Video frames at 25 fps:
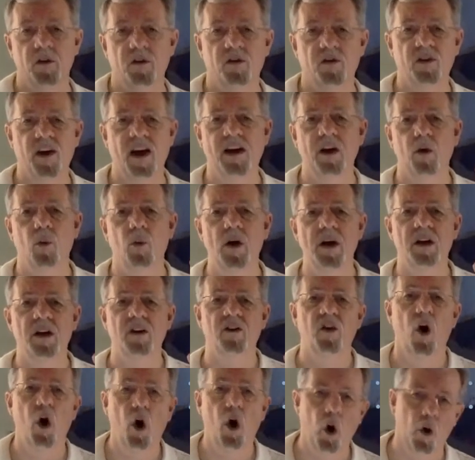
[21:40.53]
The second week
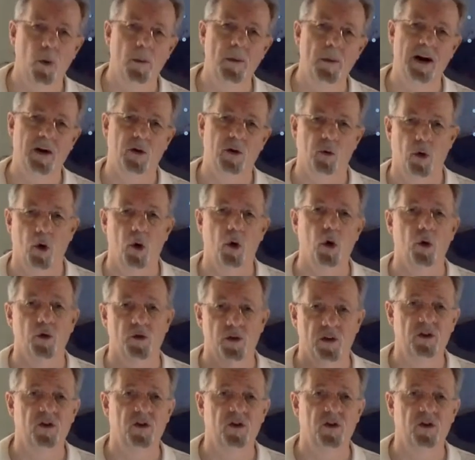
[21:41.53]
is homemade rolls.